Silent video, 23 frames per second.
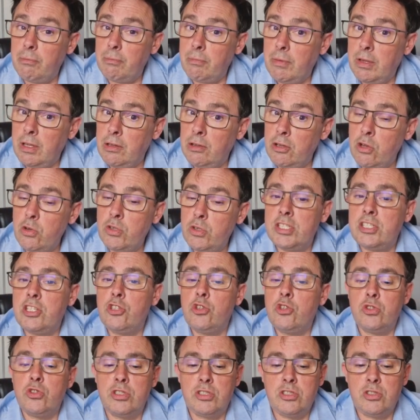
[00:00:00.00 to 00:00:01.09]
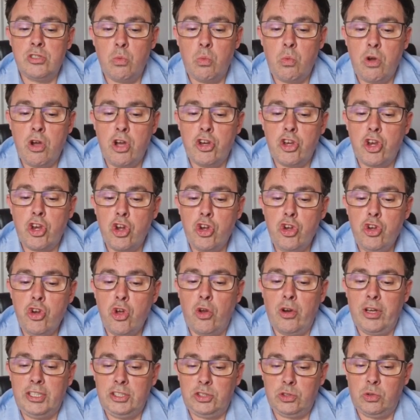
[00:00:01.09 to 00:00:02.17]
Notice it uses the word
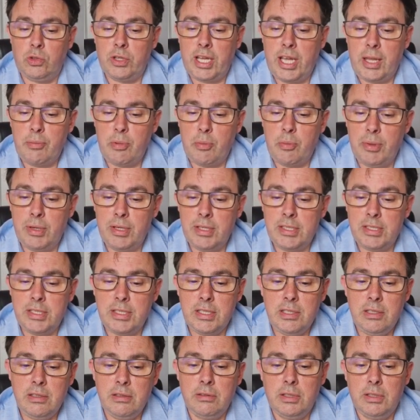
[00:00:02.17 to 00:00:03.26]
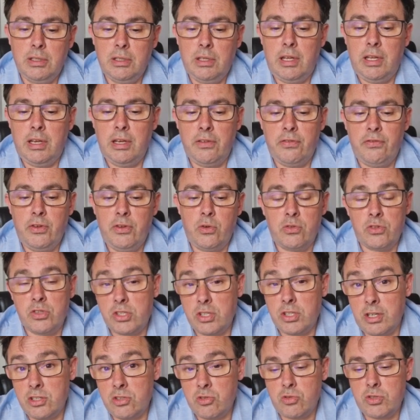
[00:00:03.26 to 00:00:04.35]
knowledge or capability in the field of
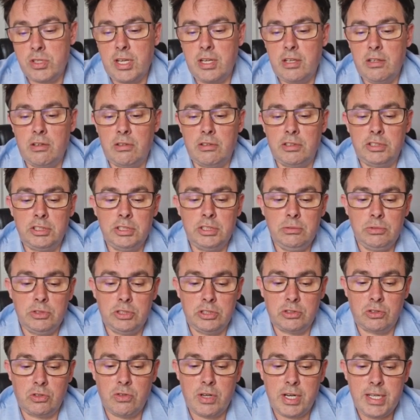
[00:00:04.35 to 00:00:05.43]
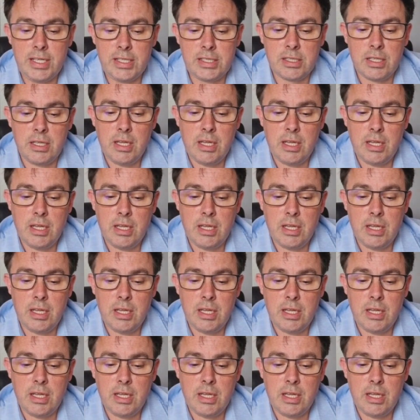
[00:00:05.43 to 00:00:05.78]
science or technology, which is great.